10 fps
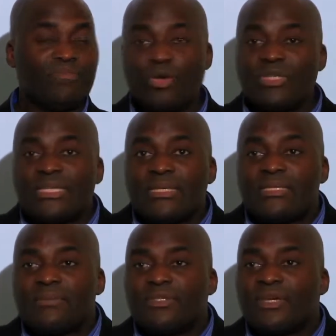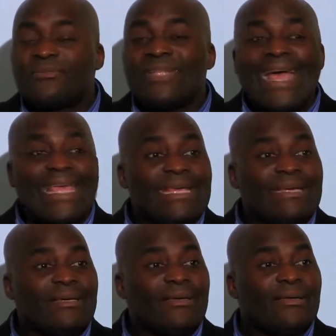Because he sees himself
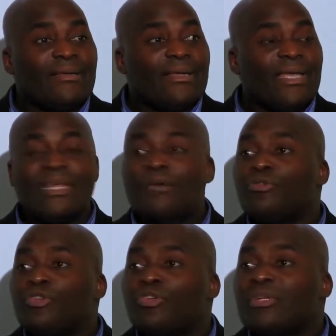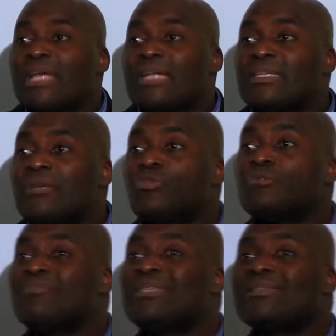dying in a condition that he
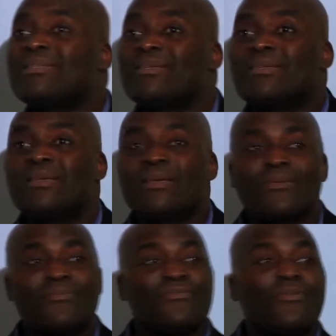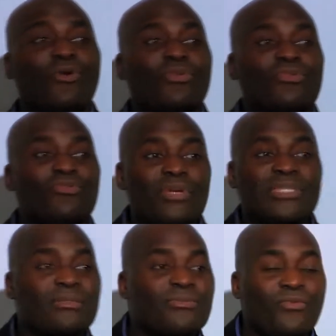was missing
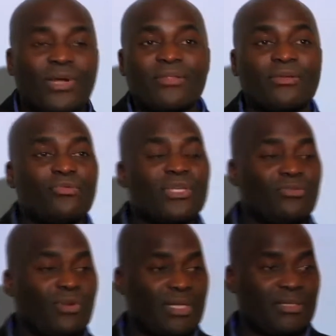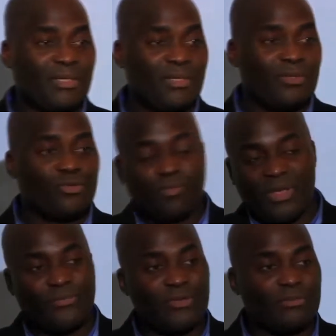$400 to
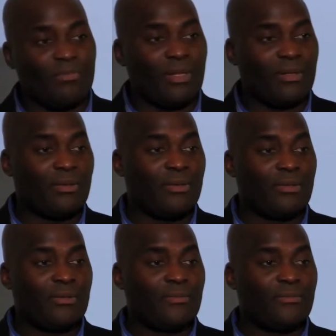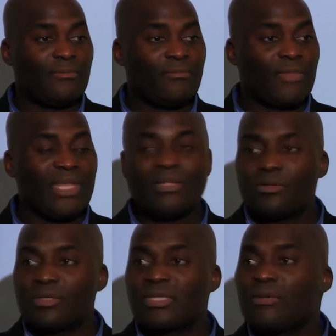pay for his bill. And the
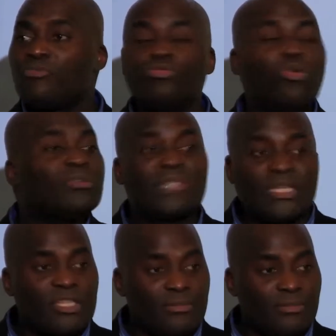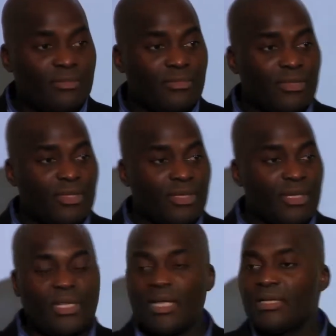doctor said, we won't touch him.
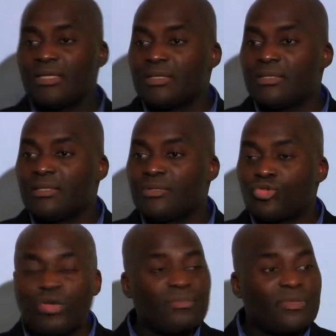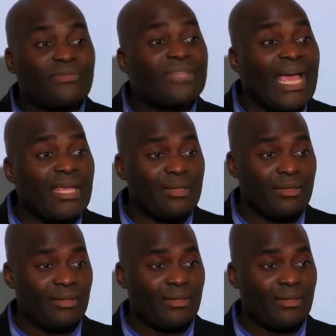And then he saw himself dying.